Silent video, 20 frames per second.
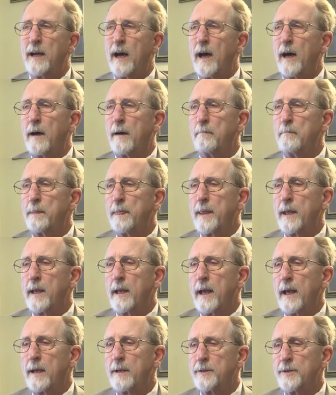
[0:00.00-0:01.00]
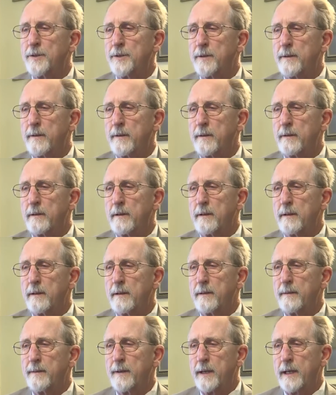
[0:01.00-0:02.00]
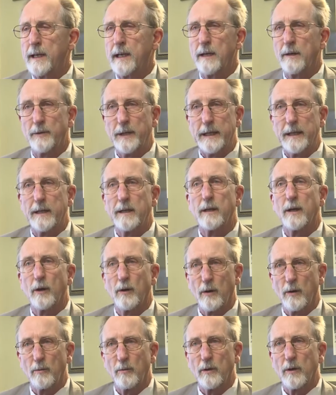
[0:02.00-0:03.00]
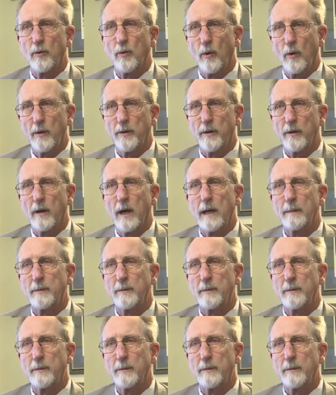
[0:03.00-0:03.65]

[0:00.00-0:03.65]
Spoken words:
As the county clerk recorder,